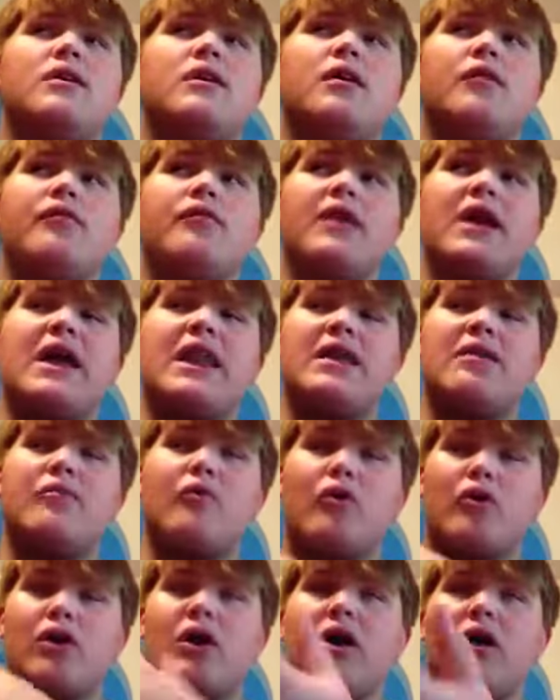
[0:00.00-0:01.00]
of gaining
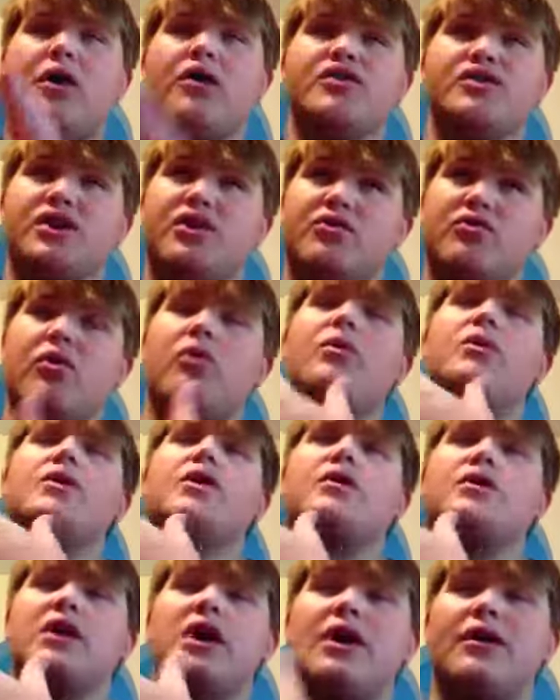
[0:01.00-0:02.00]
more knowledge and growing
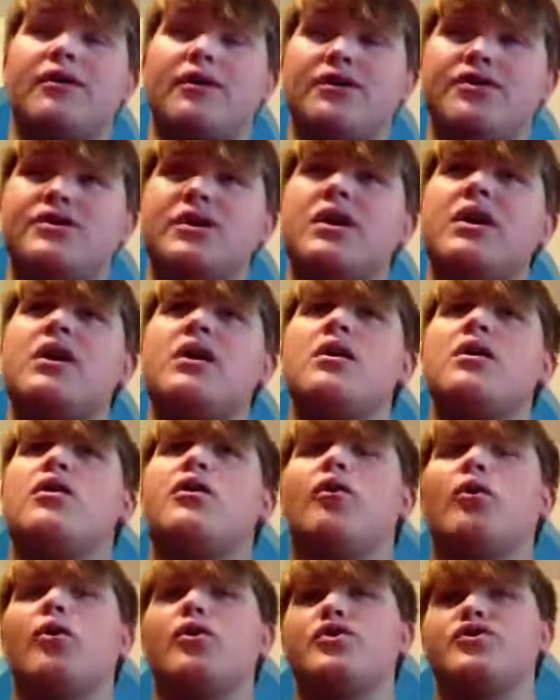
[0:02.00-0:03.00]
our knowledge?
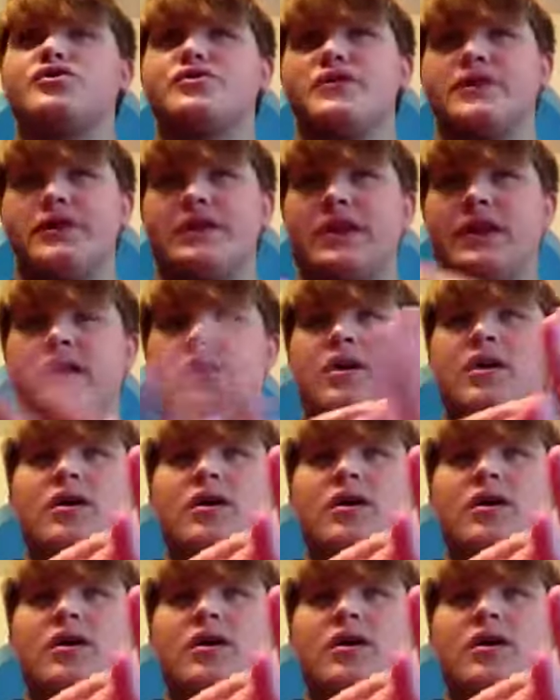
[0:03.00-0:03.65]
Or should